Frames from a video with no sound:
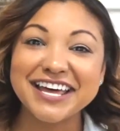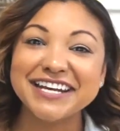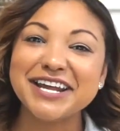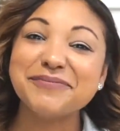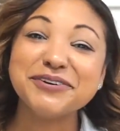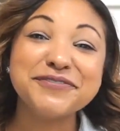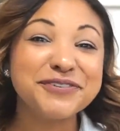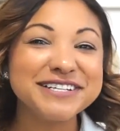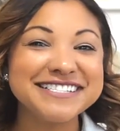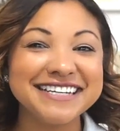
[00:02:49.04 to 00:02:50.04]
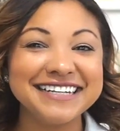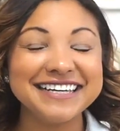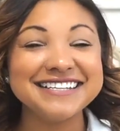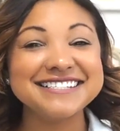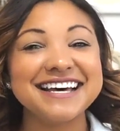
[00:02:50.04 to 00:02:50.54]
Number 14
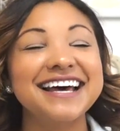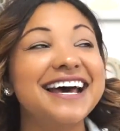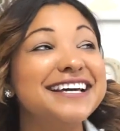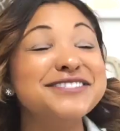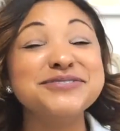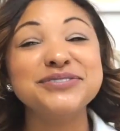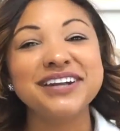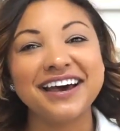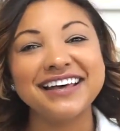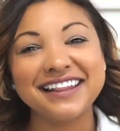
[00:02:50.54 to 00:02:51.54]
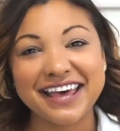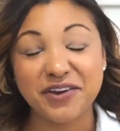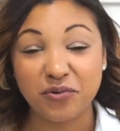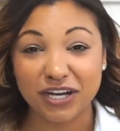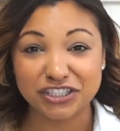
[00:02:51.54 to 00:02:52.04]
is that I do not
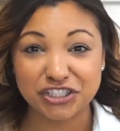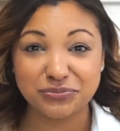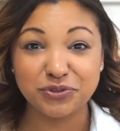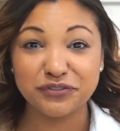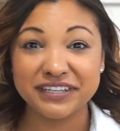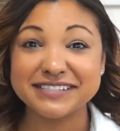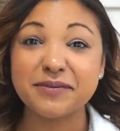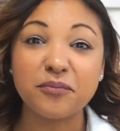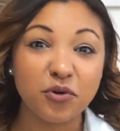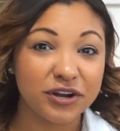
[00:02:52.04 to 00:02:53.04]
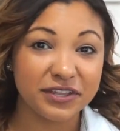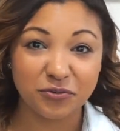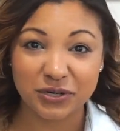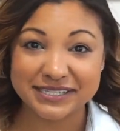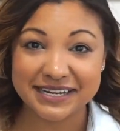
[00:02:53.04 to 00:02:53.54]
like watching movies more than
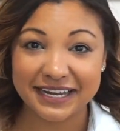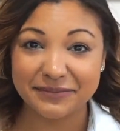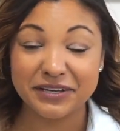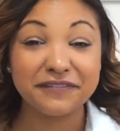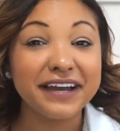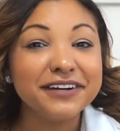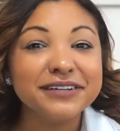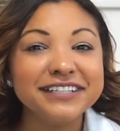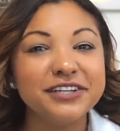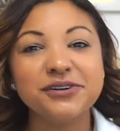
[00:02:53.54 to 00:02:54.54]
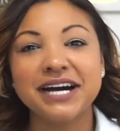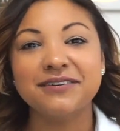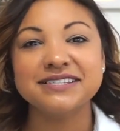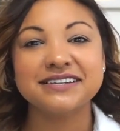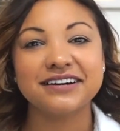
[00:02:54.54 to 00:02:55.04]
one time. If I already know
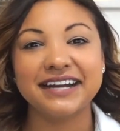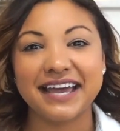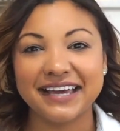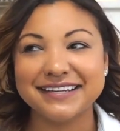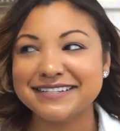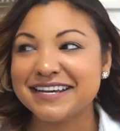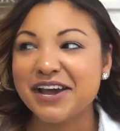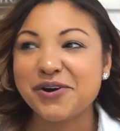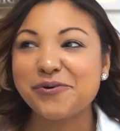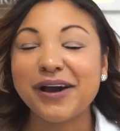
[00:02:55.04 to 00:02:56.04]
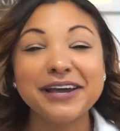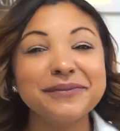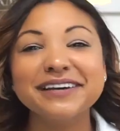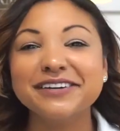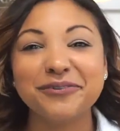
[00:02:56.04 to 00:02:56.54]
how it's gonna end, why am
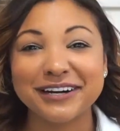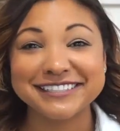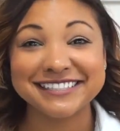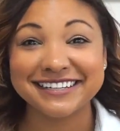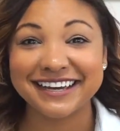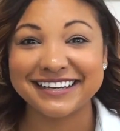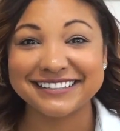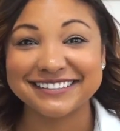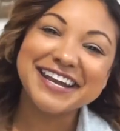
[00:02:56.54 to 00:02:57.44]
I gonna watch it again?